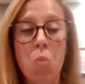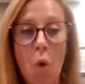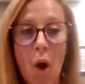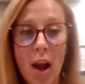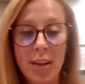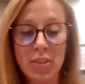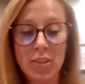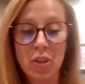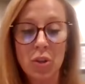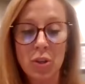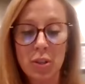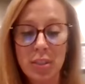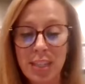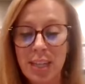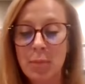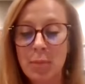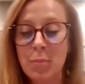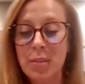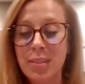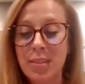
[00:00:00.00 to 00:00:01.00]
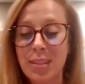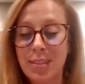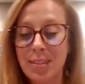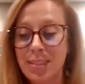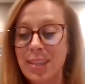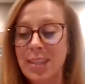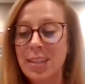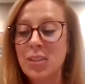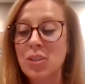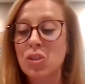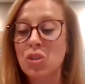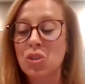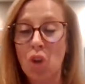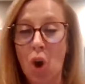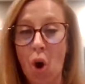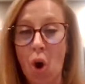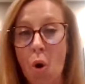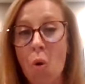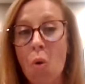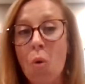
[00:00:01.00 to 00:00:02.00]
wants her team to succeed
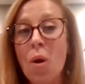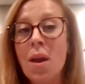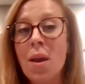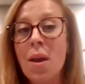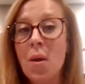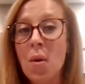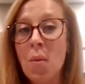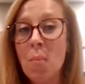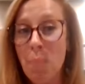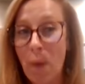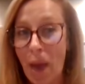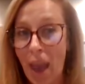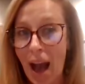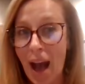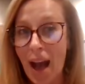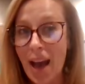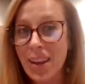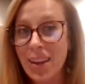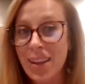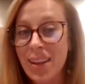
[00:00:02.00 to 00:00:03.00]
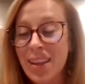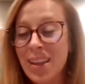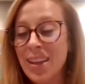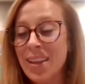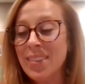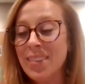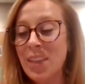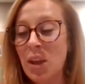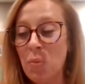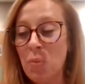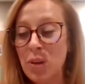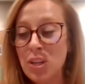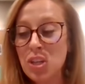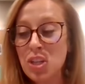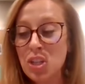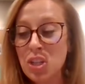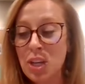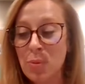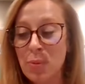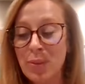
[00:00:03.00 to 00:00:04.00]
so bad that when
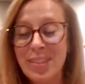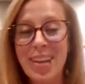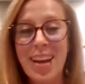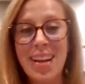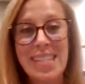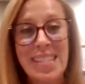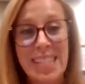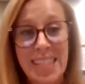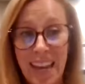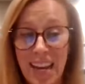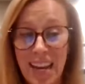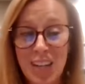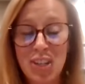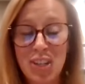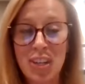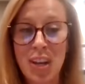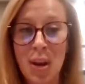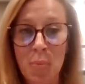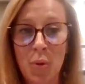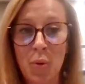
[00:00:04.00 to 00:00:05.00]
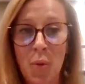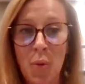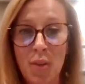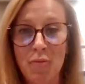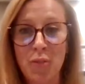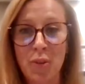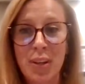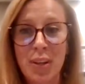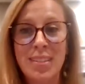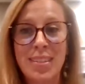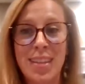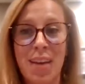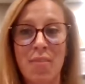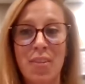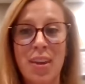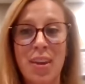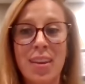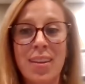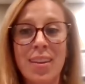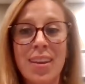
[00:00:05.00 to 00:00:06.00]
she was on stage at number
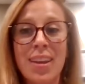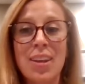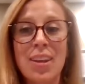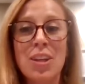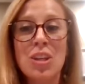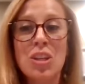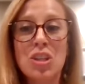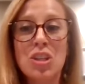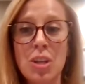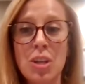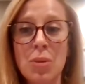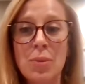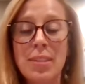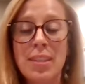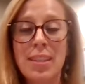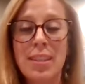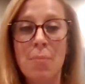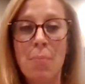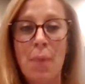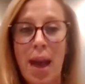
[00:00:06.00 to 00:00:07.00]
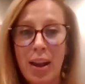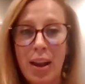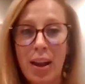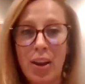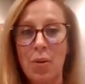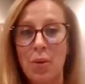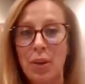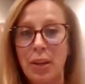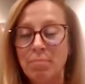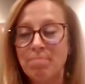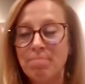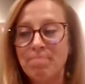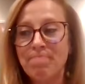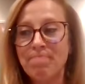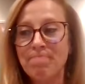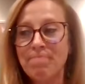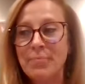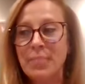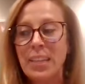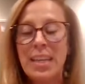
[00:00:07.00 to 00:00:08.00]
147, she was in the back going,
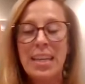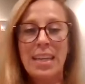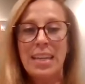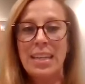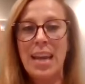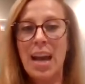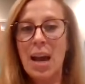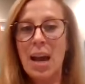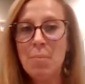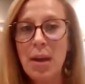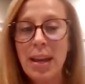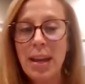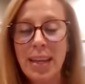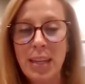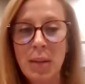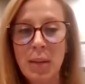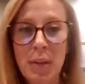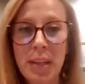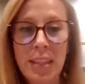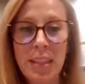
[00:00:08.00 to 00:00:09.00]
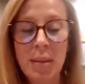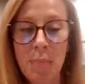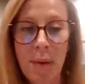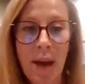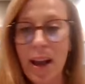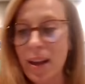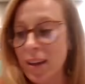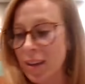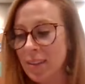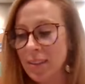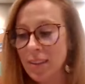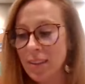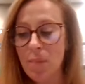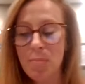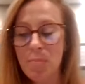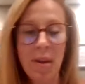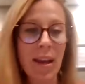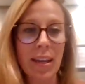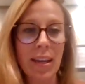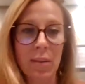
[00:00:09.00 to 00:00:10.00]
yeah, I'm not going to be in the back.
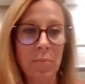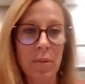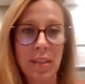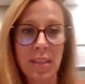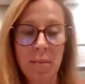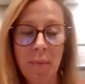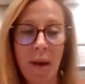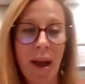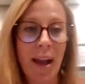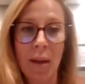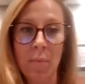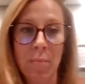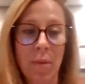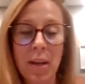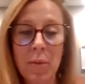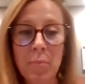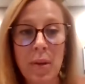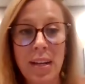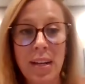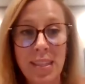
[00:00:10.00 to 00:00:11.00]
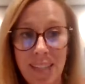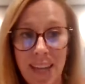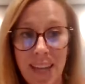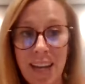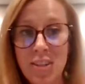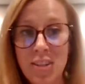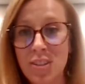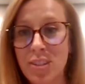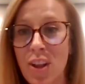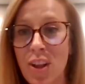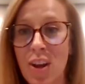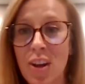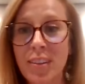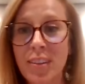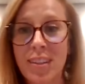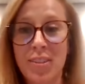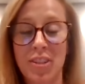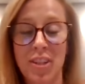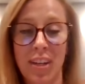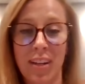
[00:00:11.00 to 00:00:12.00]
I'm not going to be in the back. I'm not going to be on stage as long
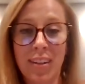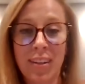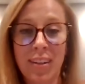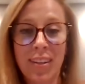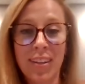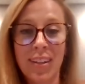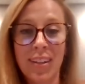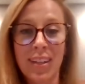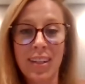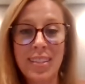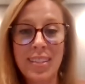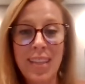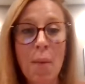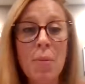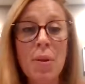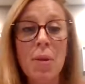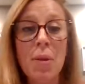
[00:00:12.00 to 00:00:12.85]
this year because